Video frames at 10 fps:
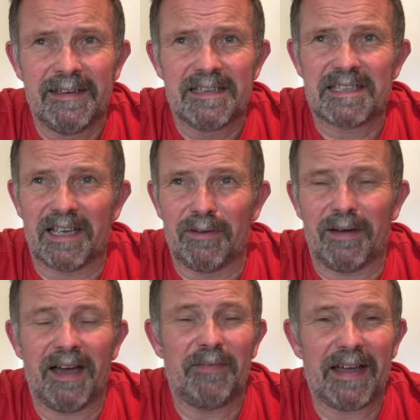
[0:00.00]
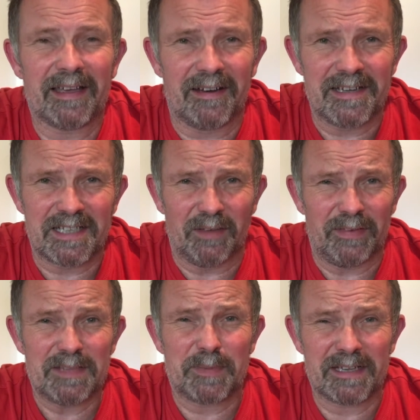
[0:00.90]
So I've agonised over
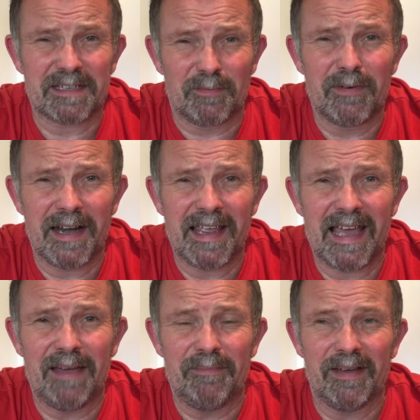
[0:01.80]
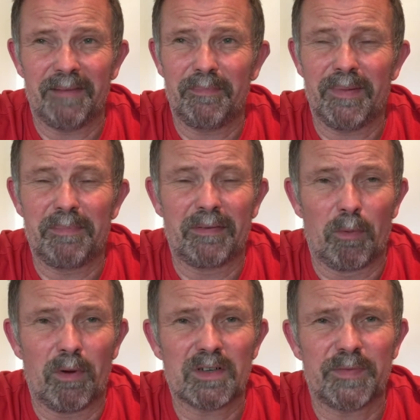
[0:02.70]
this because I really am a bit of a
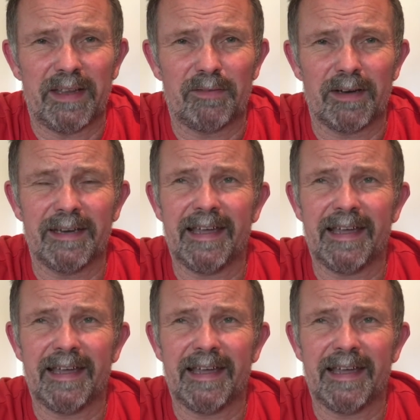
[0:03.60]
watch fiend, right?